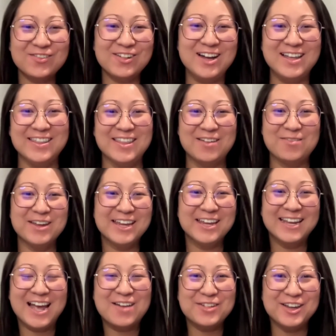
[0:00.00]
fun that we can
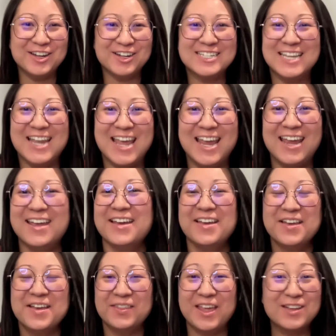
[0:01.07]
have you here today.
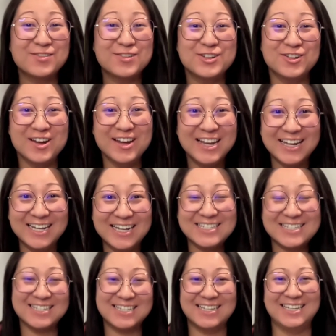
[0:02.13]
Thanks for joining us.